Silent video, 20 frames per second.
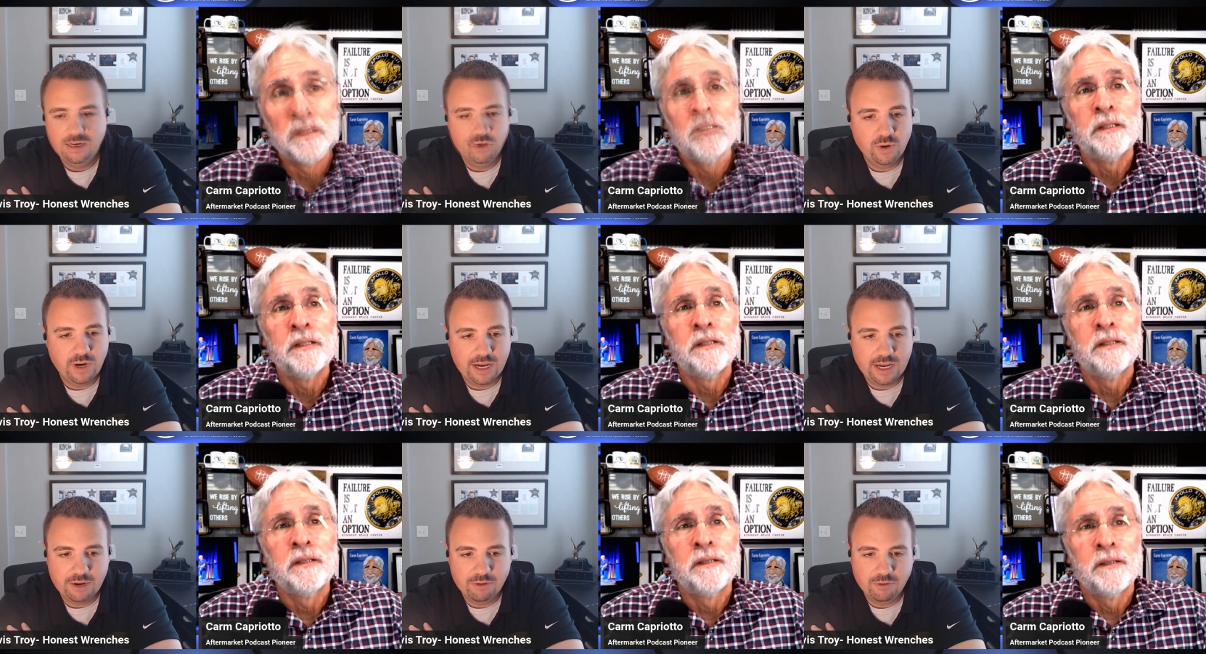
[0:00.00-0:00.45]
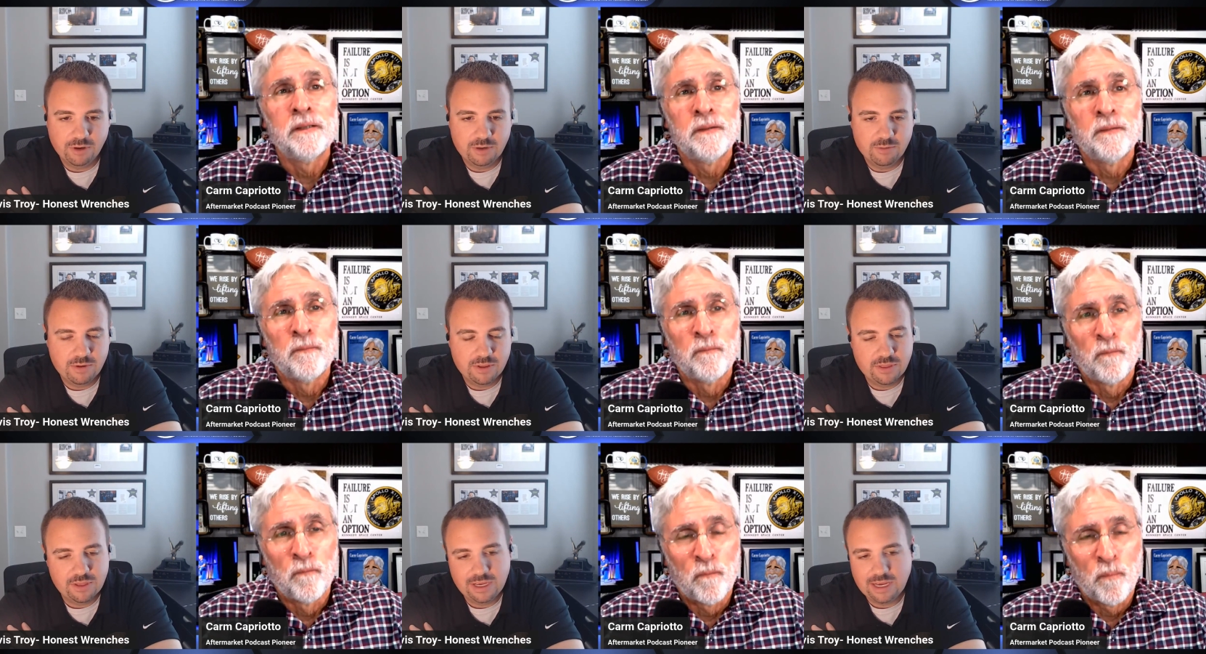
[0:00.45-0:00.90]
Speaker 1: Do I
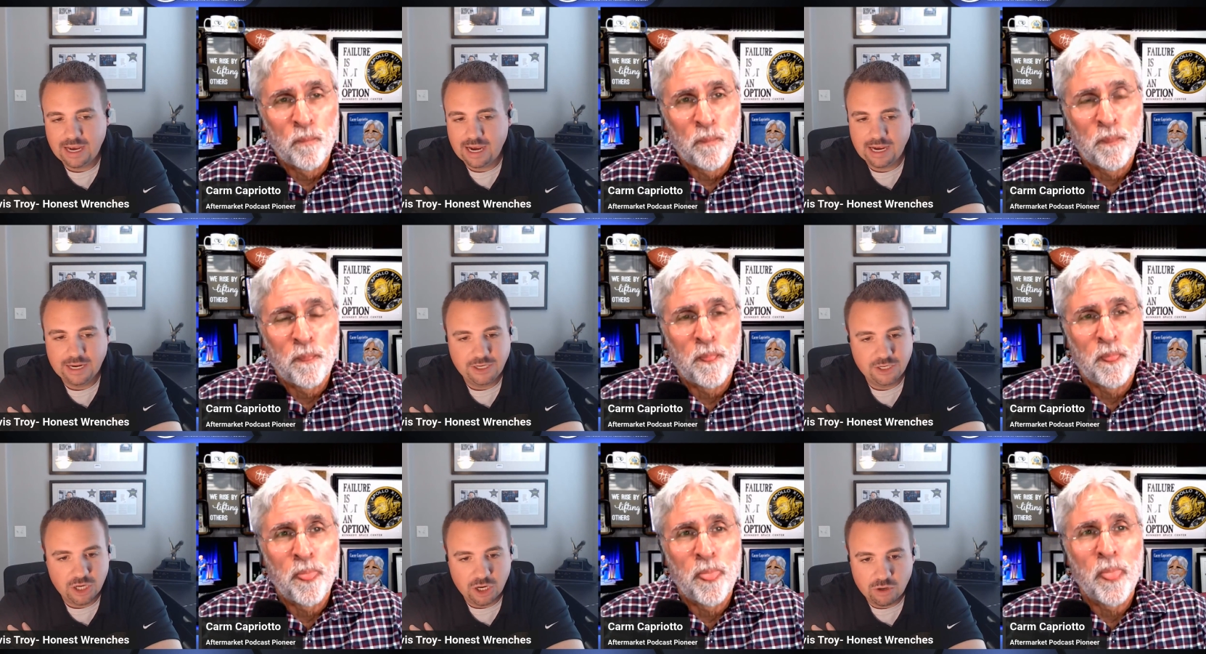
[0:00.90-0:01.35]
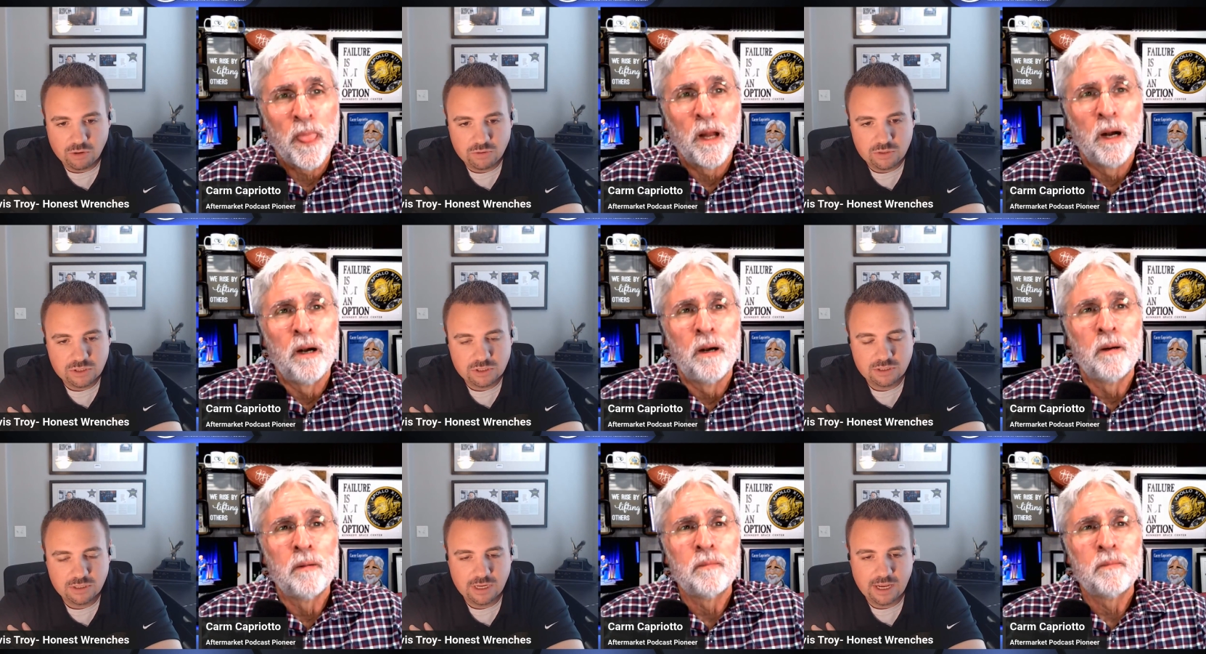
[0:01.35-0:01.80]
agree with it? I
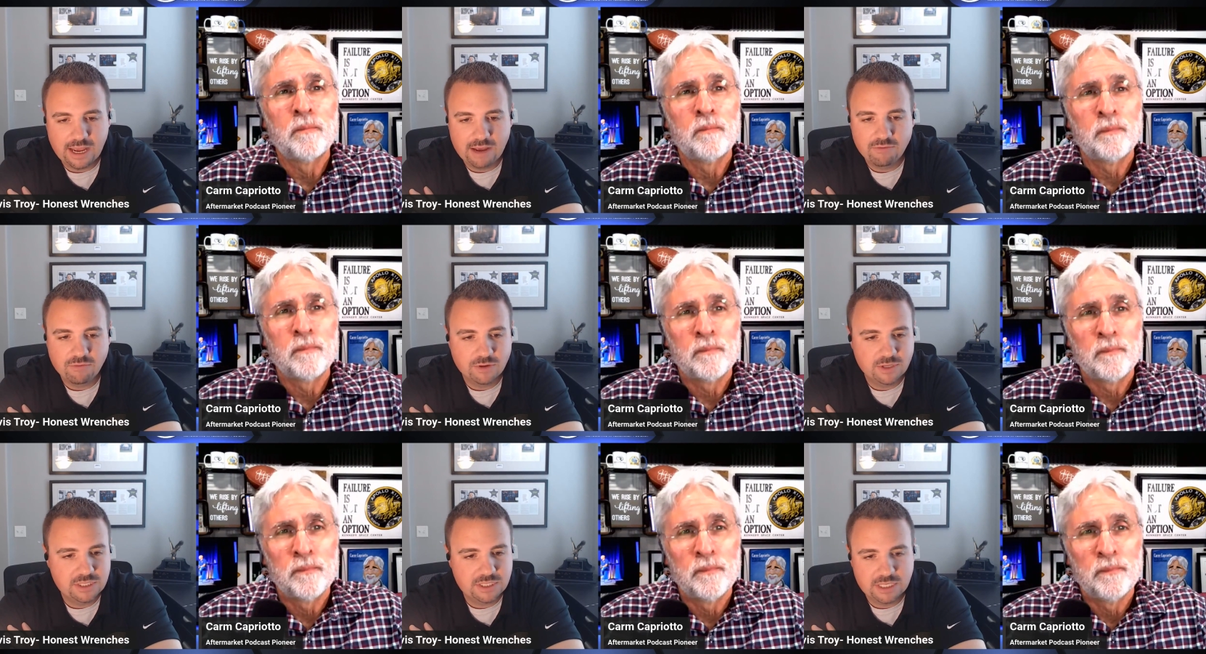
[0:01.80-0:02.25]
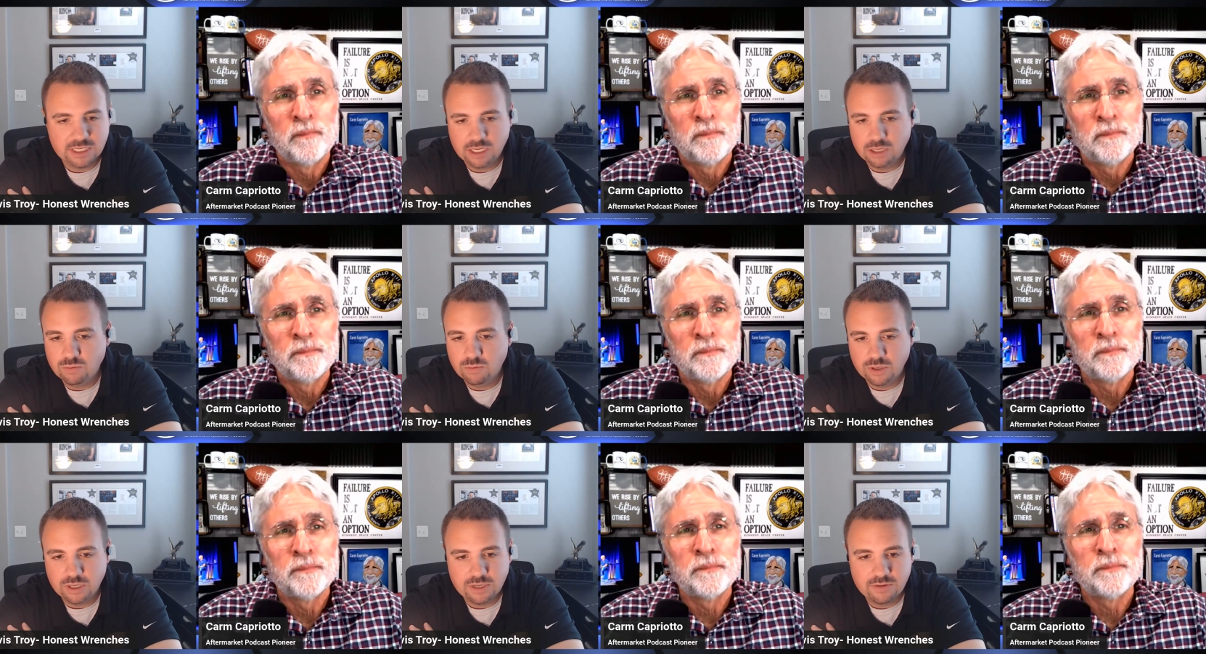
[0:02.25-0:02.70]
don't. Every
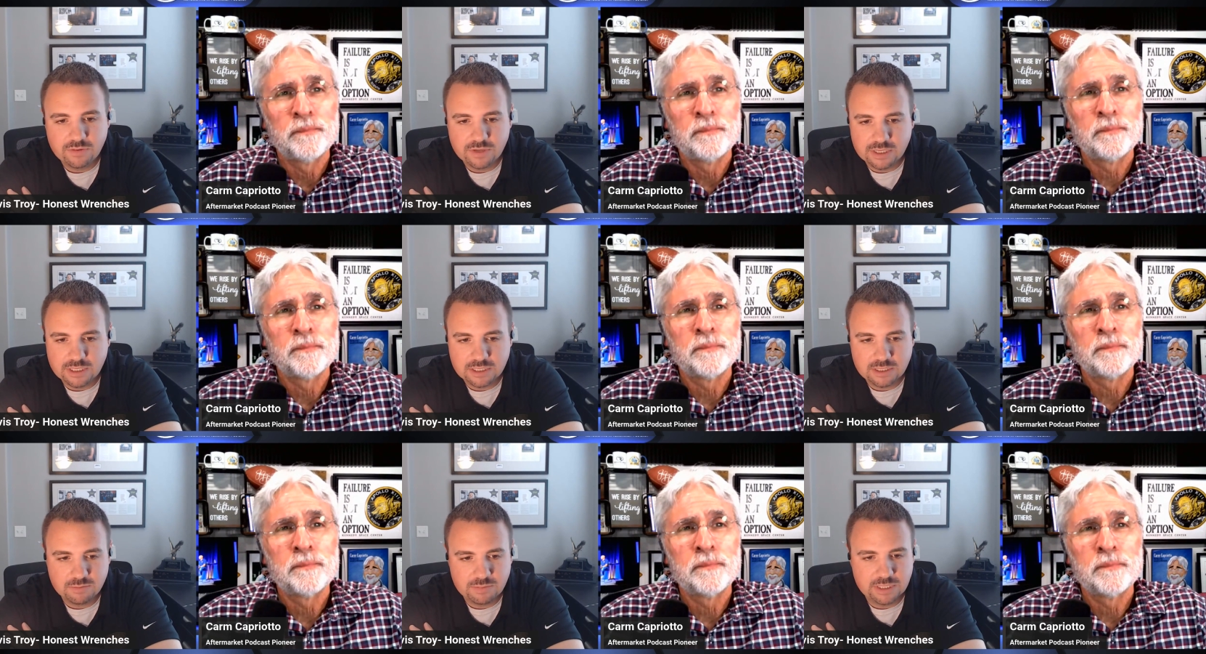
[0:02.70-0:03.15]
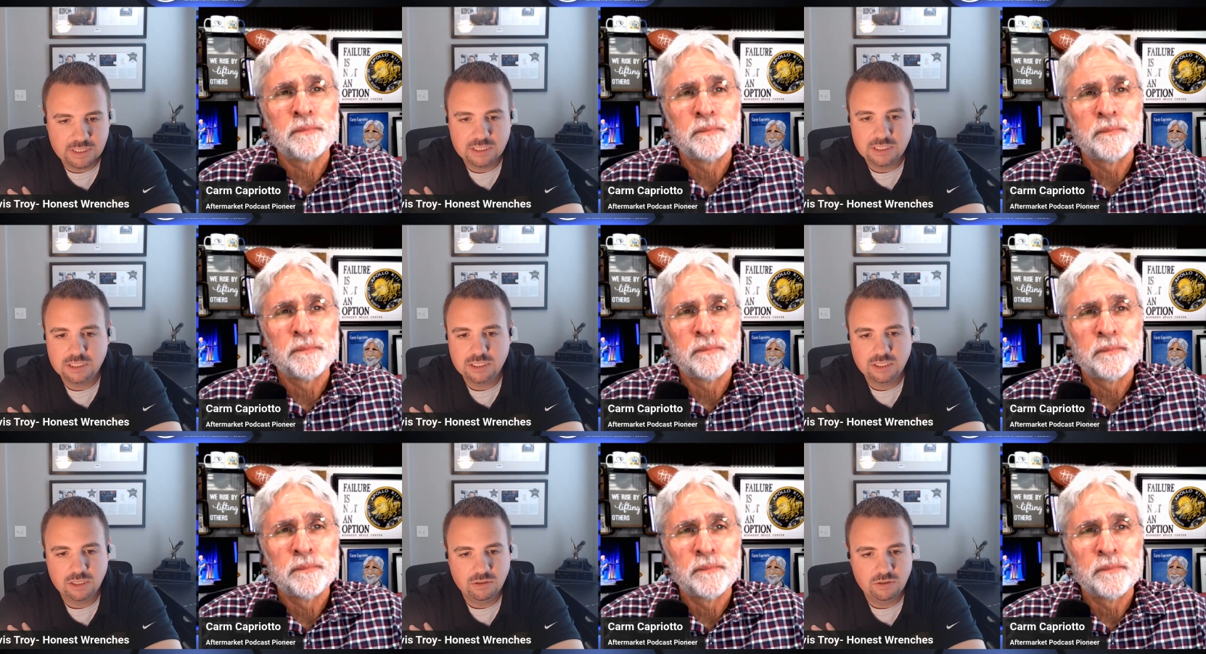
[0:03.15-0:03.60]
single one of us
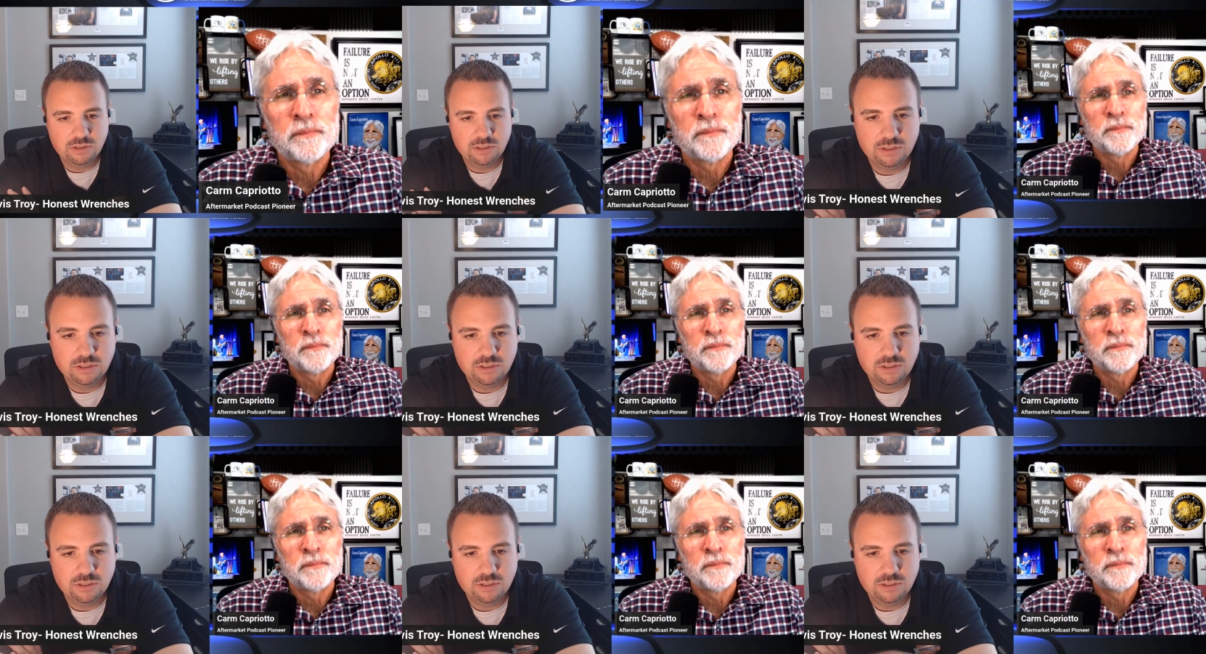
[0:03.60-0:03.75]
business